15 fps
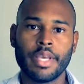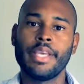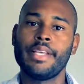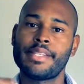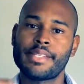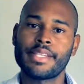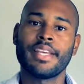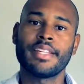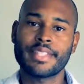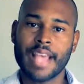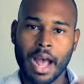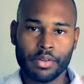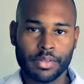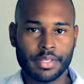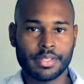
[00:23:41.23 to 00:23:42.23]
He sends
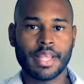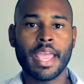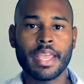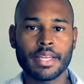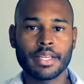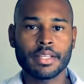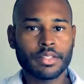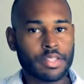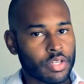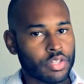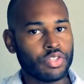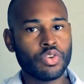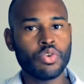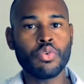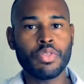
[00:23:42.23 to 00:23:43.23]
out Satan
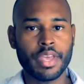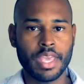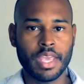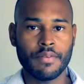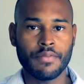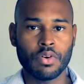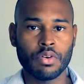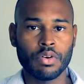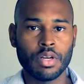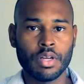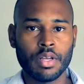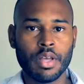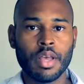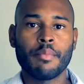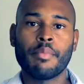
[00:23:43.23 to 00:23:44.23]
to do the
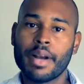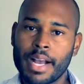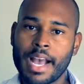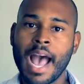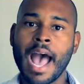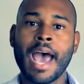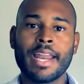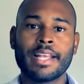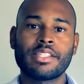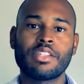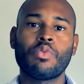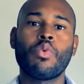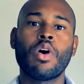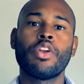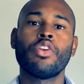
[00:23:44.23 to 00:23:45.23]
evil, but God
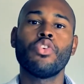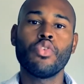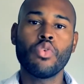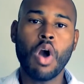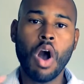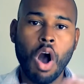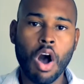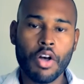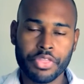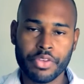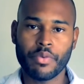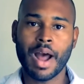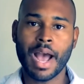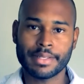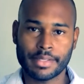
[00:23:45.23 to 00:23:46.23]
is the one who
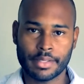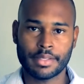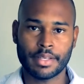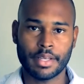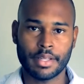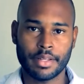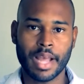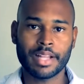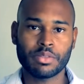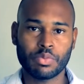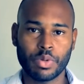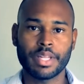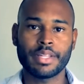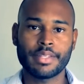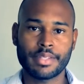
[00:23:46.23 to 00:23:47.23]
authorizes it.
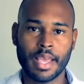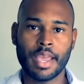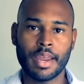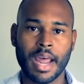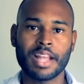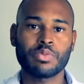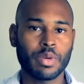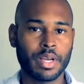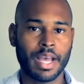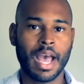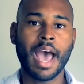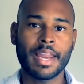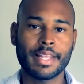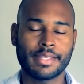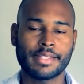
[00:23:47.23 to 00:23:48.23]
That's what it's saying. That's what
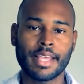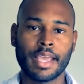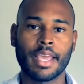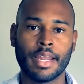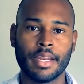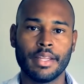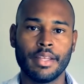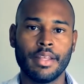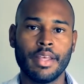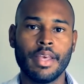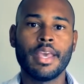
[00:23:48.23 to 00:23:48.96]
God is saying.